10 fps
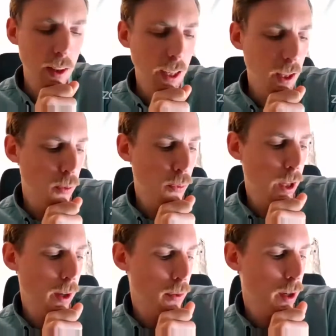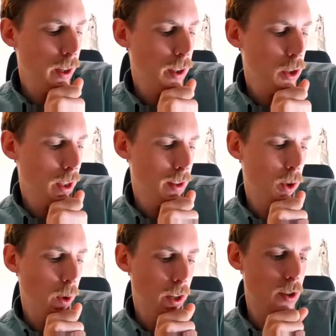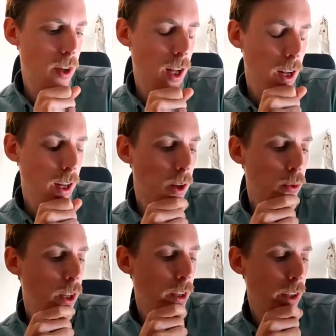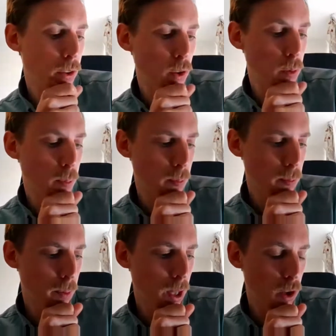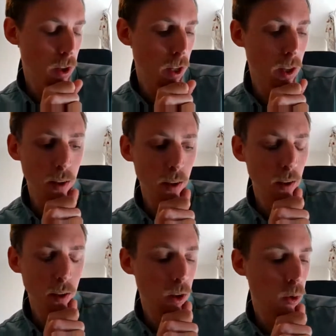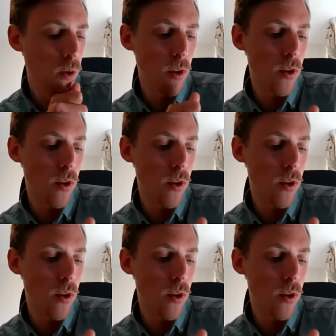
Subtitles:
thank you for that very interesting question. And I now really need to make sure that I don't